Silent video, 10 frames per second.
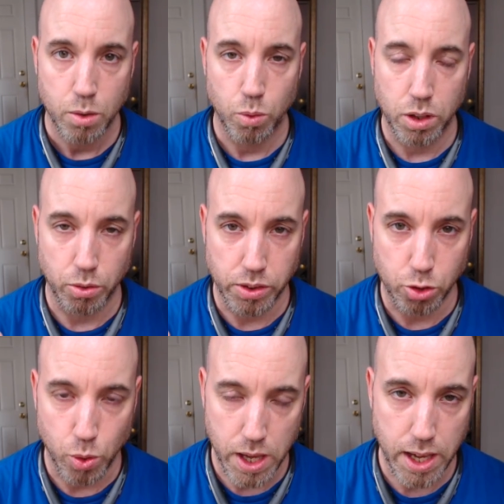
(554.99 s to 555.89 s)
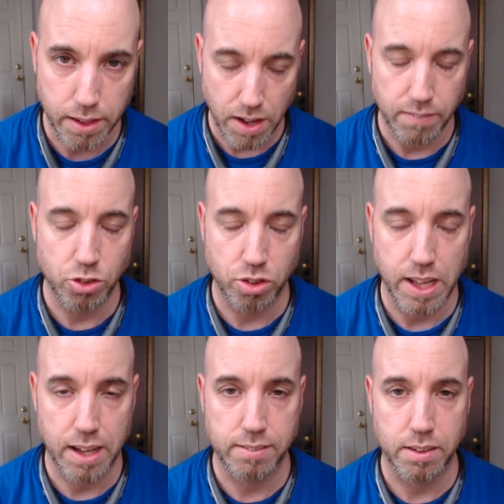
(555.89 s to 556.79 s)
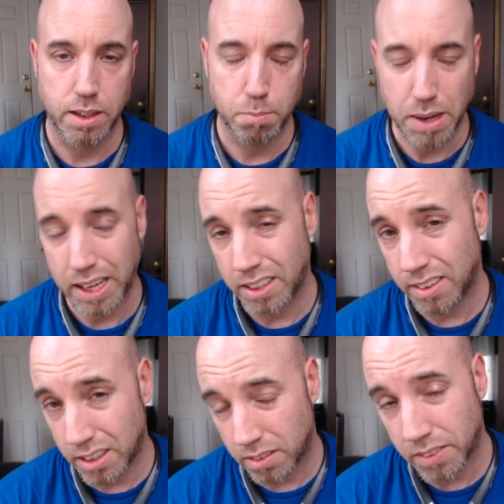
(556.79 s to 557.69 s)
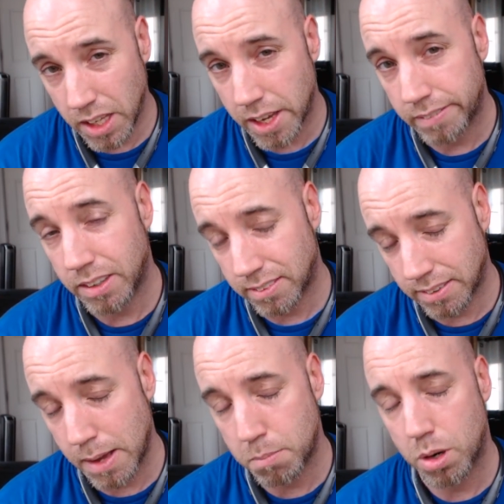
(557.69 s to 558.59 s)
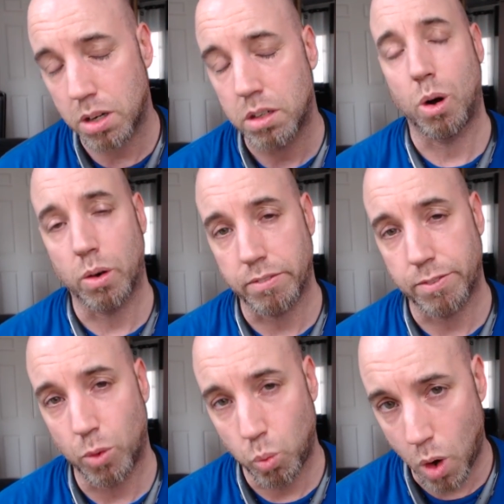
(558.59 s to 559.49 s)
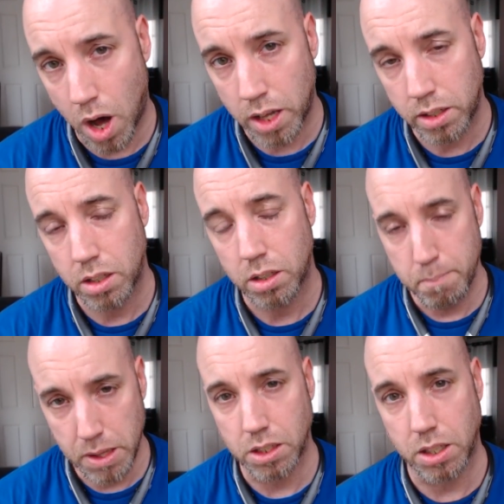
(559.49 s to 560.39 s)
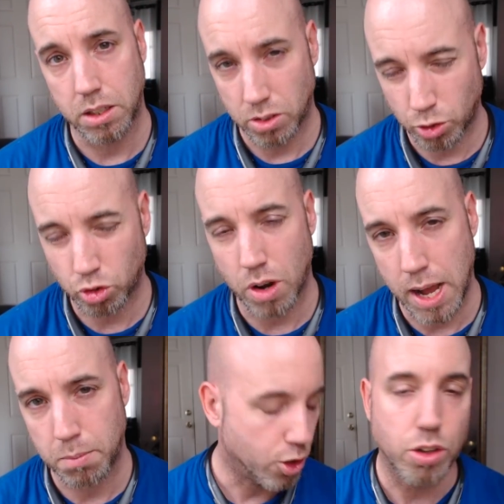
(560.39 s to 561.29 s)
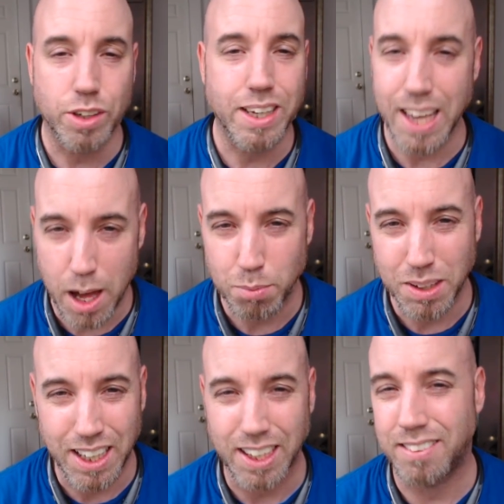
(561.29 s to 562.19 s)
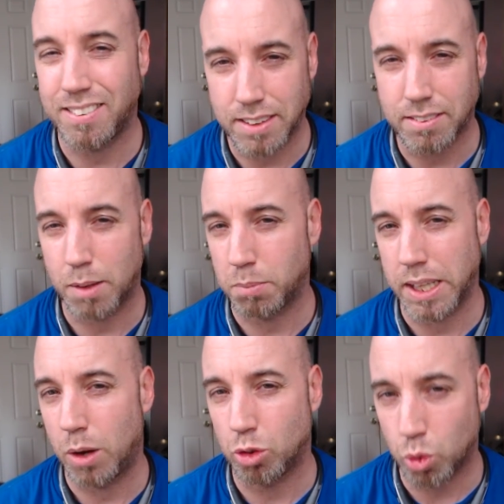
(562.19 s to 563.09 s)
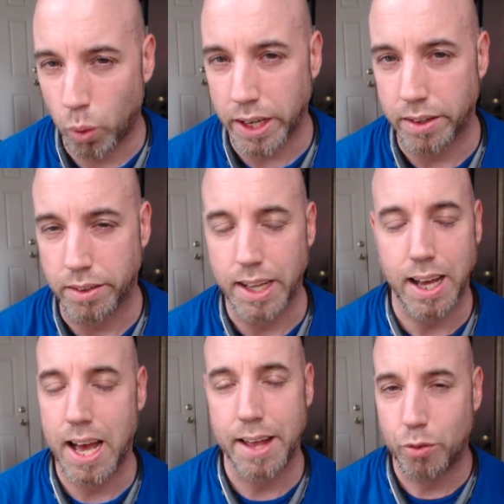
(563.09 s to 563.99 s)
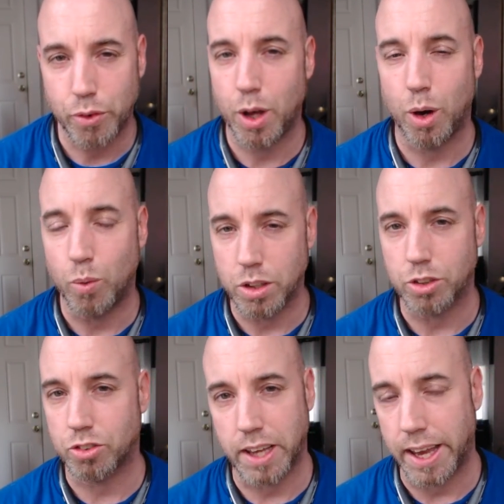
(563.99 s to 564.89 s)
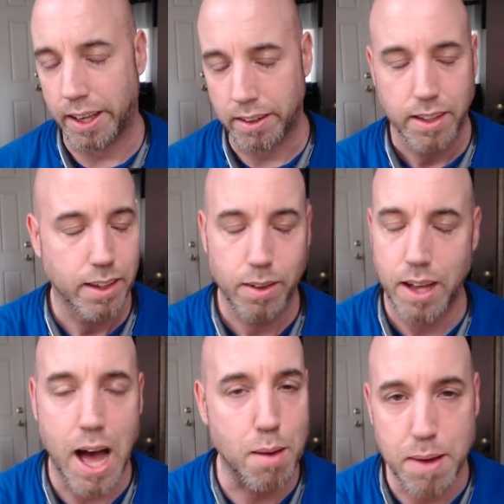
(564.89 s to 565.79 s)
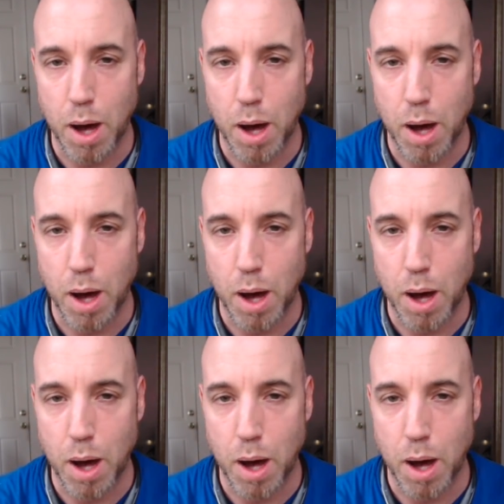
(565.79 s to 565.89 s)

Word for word: we're going to hit 500,000 and by the end of the year in December, going for 1 million subscribers. You're looking at me like I said something that was weird. I, I don't know what you're saying. I'm